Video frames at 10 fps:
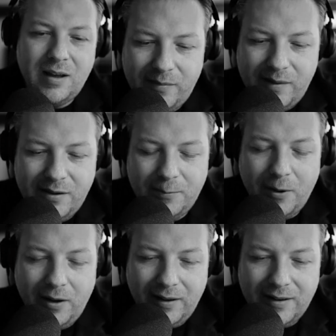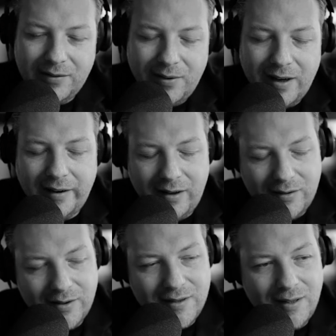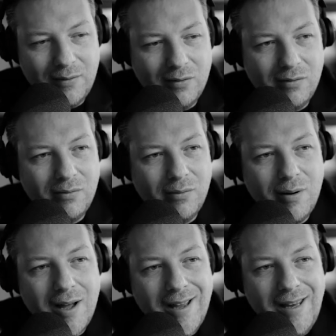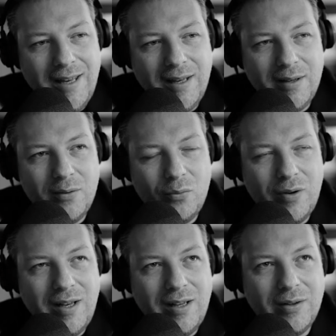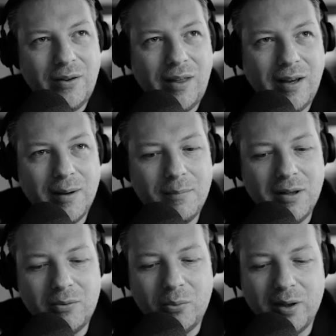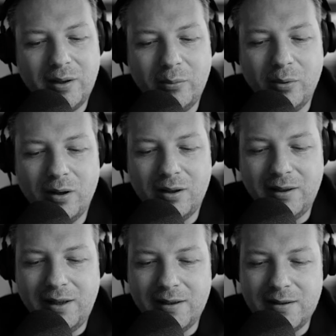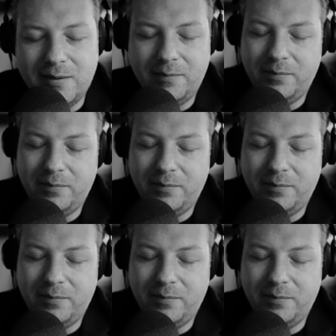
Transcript: This point is very interesting. Why we need to think about what the world needs?